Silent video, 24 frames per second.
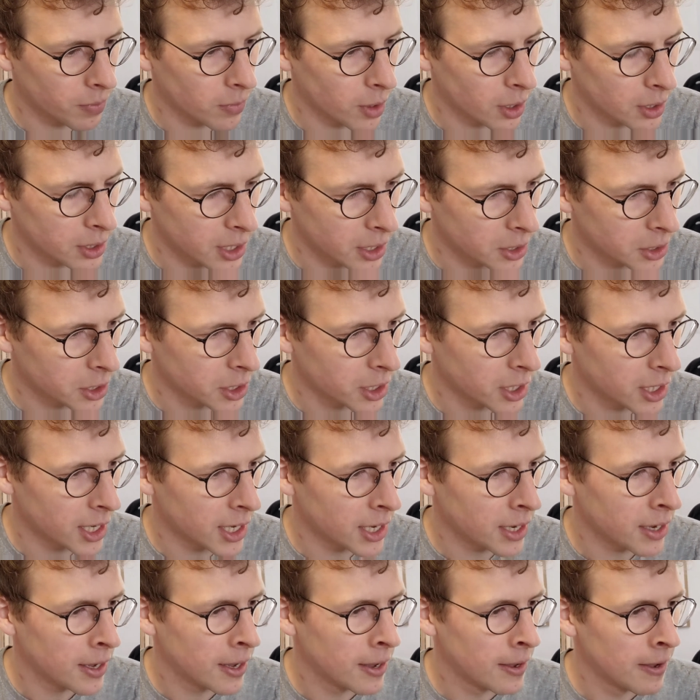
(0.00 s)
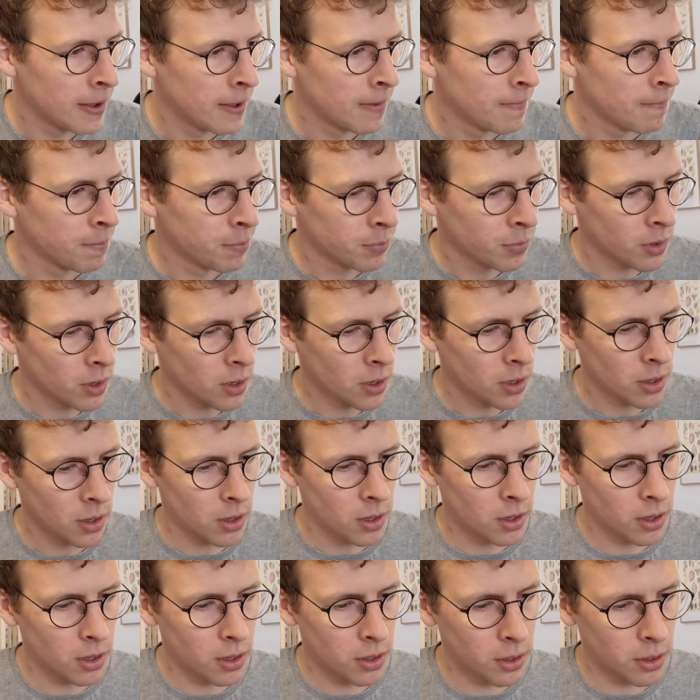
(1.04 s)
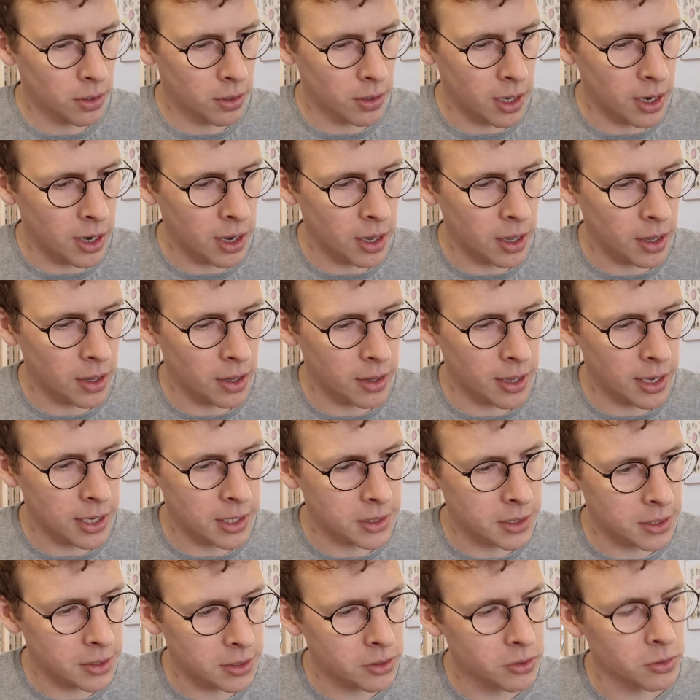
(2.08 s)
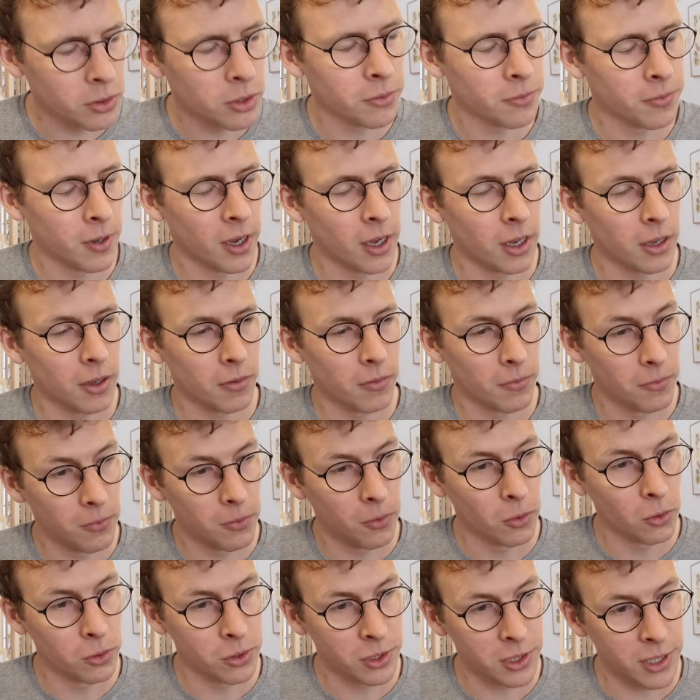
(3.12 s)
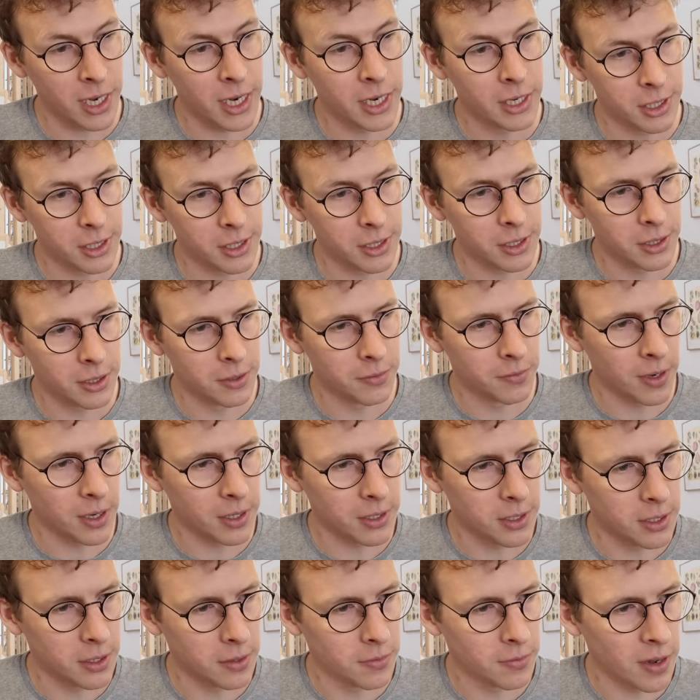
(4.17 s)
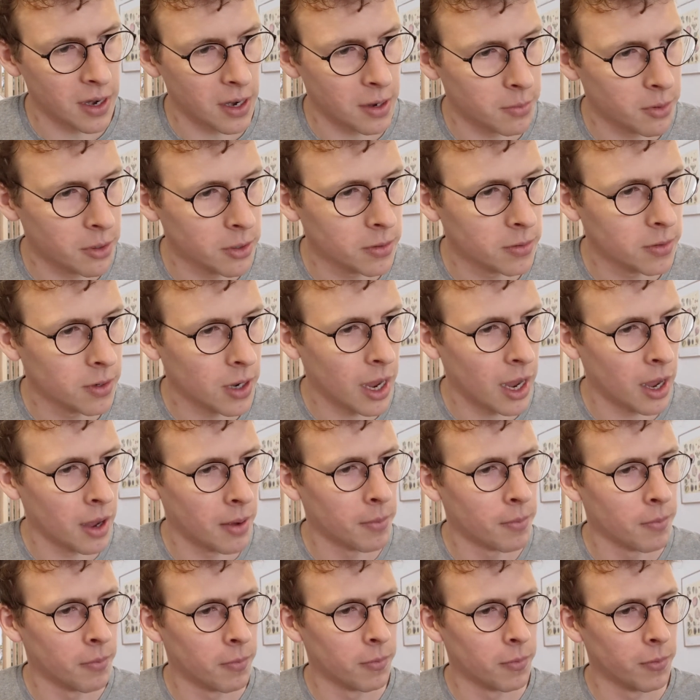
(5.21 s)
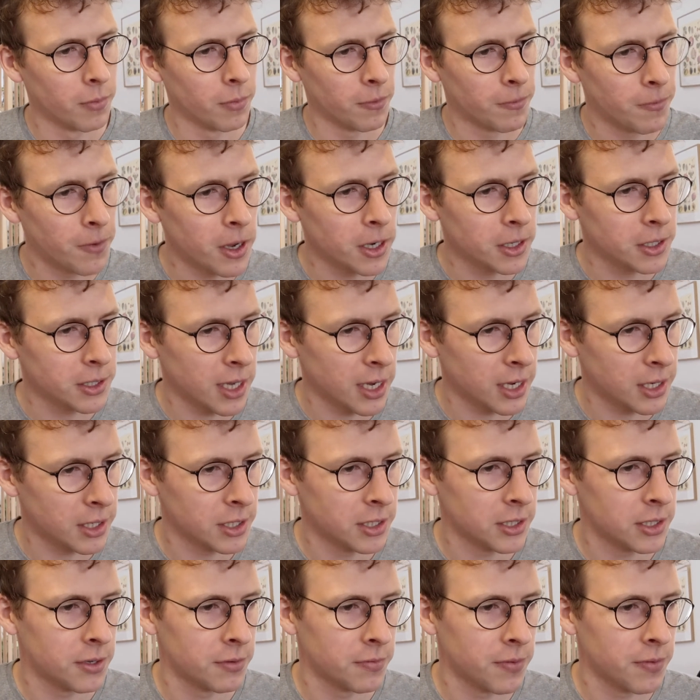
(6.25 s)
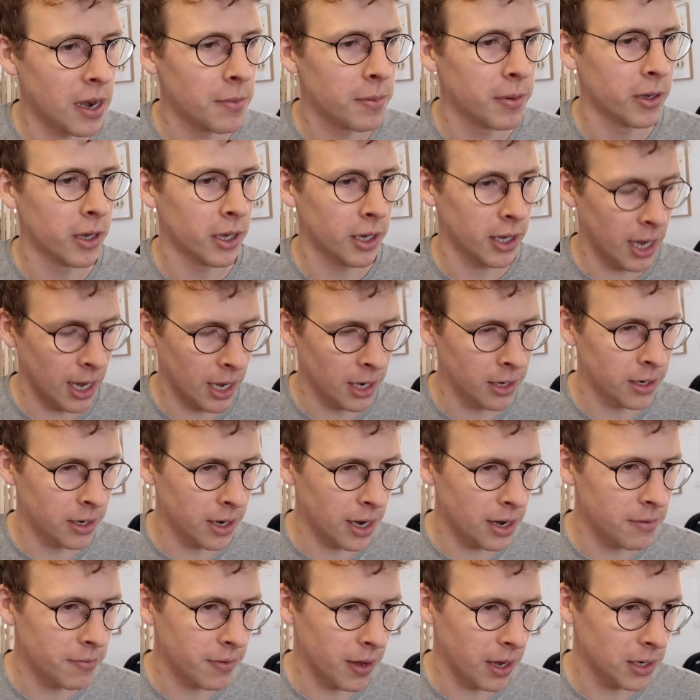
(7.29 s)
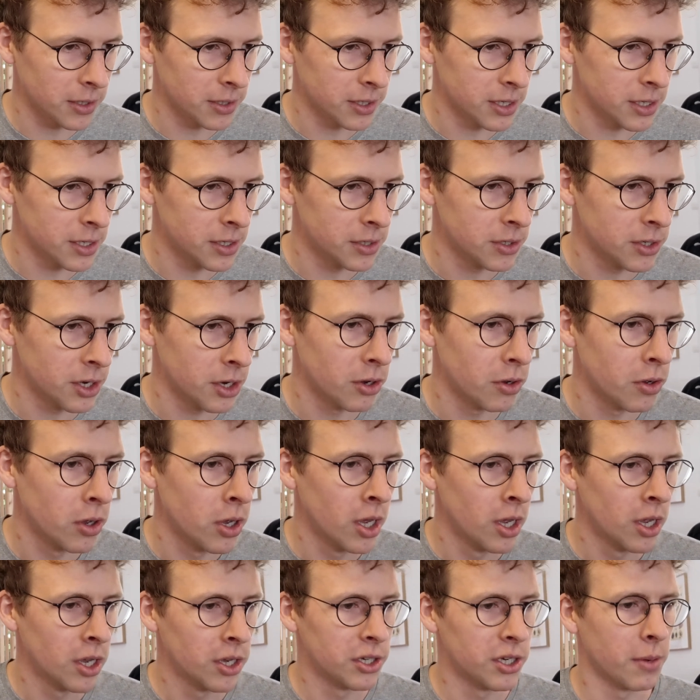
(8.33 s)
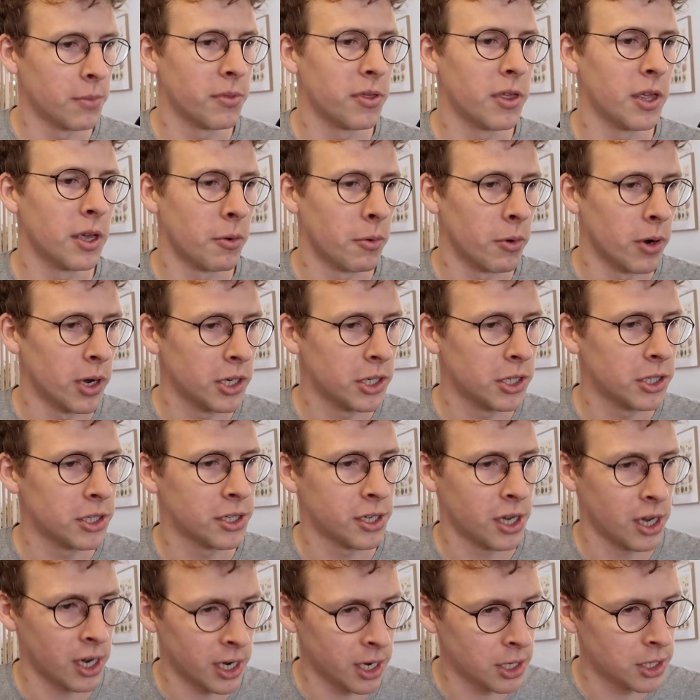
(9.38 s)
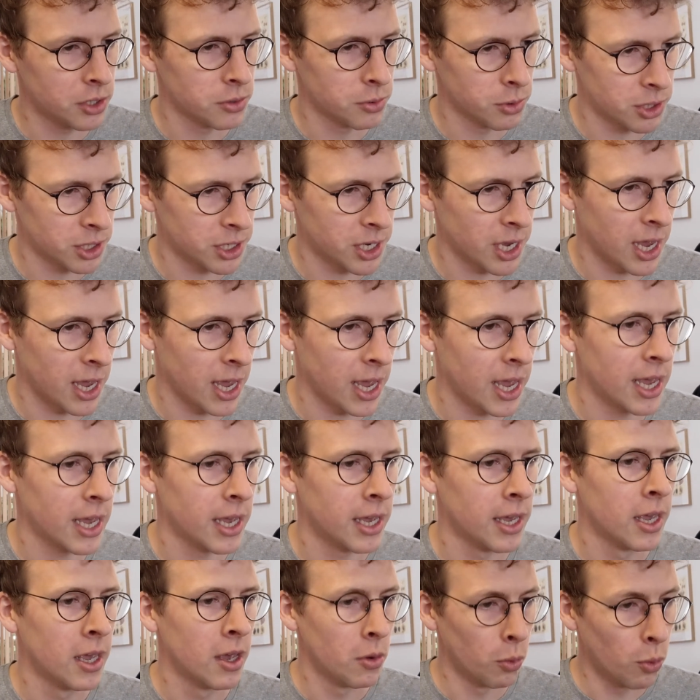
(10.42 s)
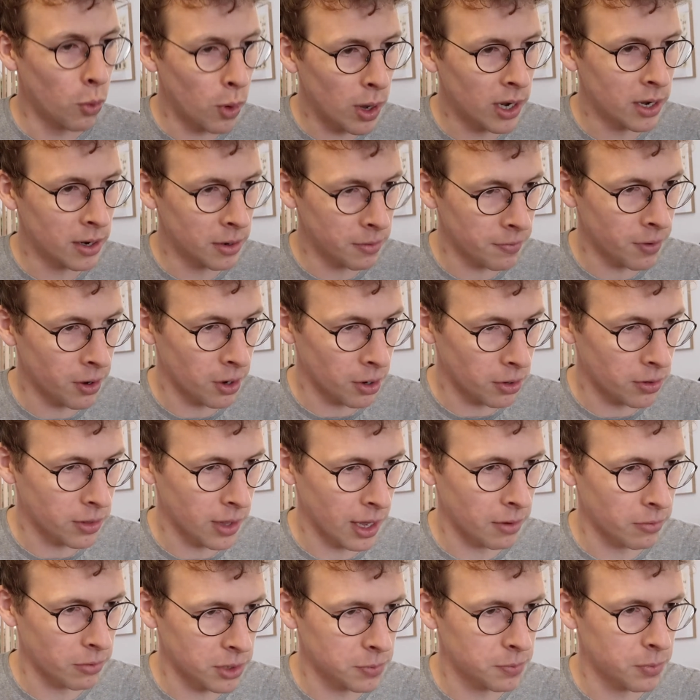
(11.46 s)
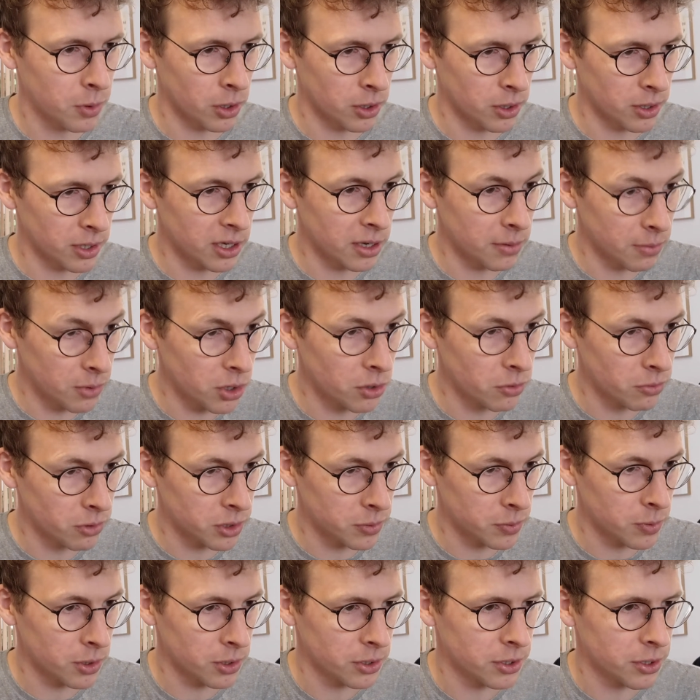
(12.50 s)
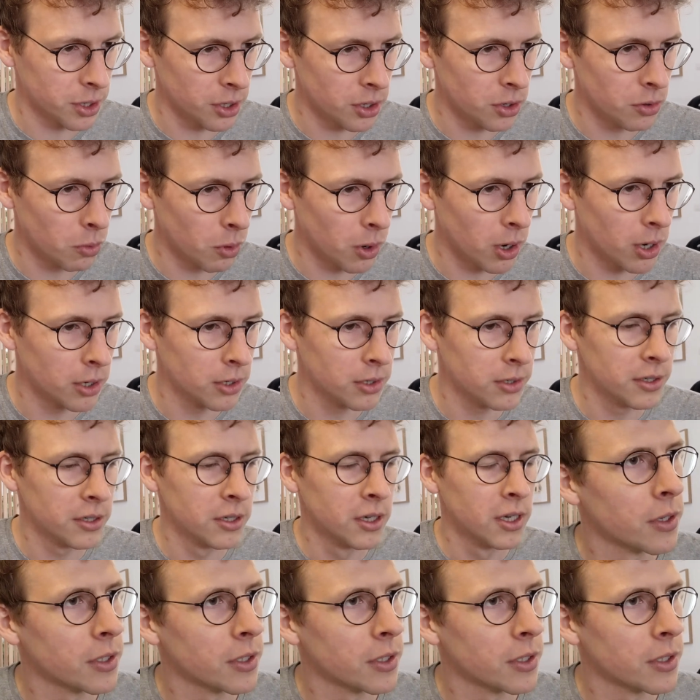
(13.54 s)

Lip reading: Essentially, there's sort of like 4 stages to vaccine development. The first stage is developing a candidate vaccine, so something which science would say will invoke that response, the immune response that you want.